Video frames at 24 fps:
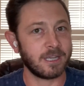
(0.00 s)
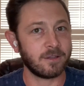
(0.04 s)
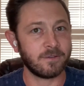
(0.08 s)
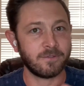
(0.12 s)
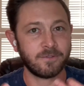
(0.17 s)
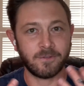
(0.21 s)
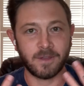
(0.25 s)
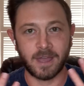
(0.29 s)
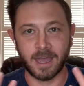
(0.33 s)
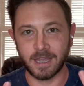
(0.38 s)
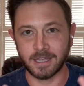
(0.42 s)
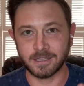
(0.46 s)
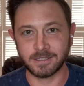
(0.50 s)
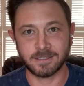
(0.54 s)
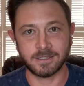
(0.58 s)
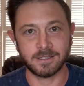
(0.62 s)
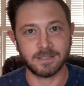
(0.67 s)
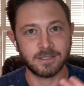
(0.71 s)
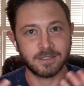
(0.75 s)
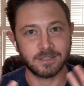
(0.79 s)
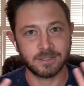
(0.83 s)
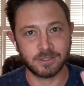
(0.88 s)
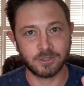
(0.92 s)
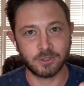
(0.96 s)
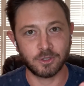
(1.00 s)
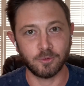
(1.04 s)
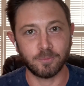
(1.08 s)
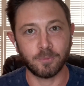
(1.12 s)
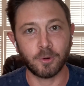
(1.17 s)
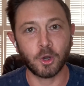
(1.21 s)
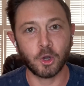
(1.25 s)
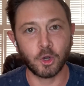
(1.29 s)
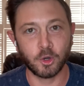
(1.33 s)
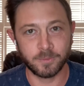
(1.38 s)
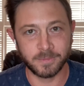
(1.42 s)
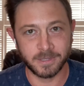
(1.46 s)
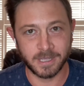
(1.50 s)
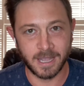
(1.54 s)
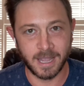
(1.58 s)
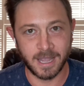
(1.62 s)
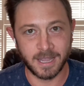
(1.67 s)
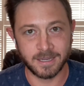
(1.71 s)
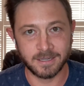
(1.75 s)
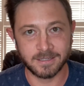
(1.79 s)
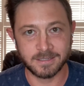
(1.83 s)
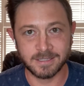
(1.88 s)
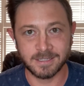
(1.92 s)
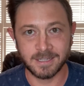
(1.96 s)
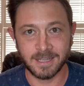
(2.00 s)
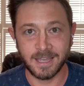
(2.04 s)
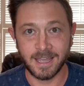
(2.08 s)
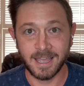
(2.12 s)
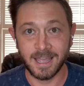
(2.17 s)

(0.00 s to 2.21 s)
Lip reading: effect to permeate.